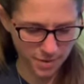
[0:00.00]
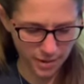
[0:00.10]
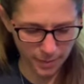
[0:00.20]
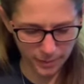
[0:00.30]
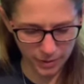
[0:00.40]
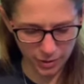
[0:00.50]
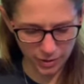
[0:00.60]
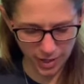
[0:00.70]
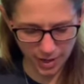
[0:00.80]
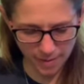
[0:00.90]
up to your
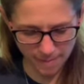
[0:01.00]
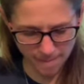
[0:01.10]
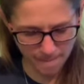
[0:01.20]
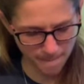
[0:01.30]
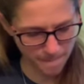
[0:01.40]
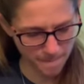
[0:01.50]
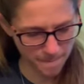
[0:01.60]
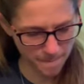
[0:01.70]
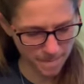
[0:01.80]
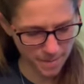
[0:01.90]
10,
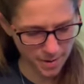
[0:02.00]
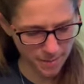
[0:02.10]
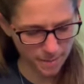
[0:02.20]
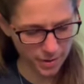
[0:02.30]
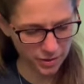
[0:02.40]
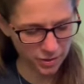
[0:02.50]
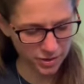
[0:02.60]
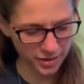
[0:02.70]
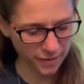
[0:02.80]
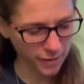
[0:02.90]
back to
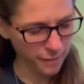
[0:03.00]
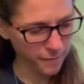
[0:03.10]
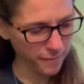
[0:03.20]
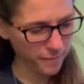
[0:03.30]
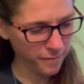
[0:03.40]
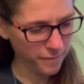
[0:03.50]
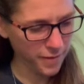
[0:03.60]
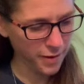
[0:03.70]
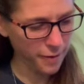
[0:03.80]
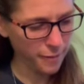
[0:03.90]
your 7,
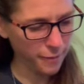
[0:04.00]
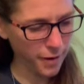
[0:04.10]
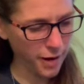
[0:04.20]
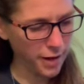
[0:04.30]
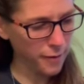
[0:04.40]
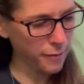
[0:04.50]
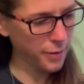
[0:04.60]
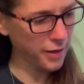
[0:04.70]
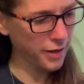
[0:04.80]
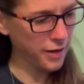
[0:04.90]
5,
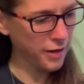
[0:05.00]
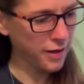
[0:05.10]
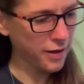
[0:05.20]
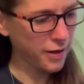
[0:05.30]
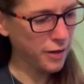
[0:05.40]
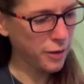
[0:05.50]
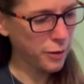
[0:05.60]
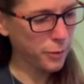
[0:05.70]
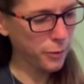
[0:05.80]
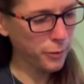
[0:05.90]

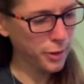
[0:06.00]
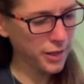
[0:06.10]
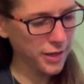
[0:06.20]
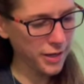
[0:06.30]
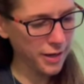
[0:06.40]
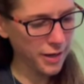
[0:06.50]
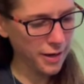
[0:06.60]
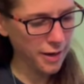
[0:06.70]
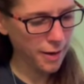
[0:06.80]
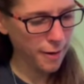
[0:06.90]
3,
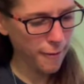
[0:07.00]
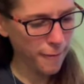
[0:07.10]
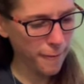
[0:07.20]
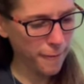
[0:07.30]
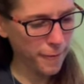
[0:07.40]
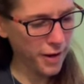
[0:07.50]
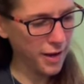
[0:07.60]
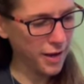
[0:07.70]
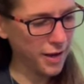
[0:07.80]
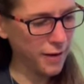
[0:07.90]

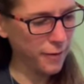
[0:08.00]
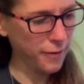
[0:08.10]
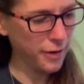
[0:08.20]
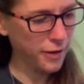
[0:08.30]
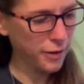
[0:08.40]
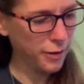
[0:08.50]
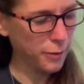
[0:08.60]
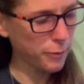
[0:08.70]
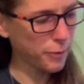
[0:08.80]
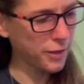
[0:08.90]
5,
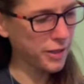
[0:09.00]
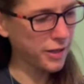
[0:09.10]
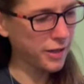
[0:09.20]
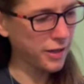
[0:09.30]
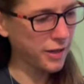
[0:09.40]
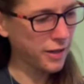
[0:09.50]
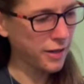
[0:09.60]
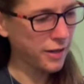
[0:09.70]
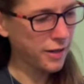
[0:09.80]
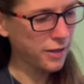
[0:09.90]
3,
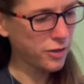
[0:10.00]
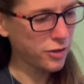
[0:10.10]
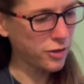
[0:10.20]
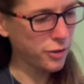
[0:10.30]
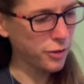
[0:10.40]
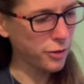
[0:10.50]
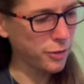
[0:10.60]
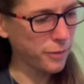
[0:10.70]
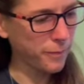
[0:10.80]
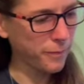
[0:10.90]

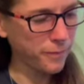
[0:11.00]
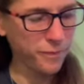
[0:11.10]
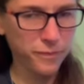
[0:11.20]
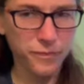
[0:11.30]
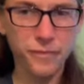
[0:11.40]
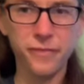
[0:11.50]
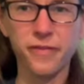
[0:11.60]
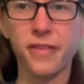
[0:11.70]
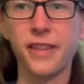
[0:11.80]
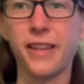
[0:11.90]
2.
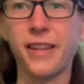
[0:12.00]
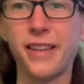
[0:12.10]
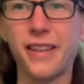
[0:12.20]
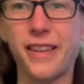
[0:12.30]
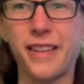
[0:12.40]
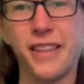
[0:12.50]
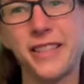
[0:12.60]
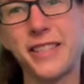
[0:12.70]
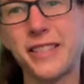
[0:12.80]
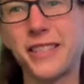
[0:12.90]
And
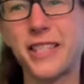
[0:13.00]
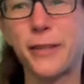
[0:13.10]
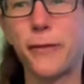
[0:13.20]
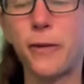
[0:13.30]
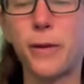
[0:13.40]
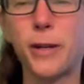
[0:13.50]
that's just a fun way to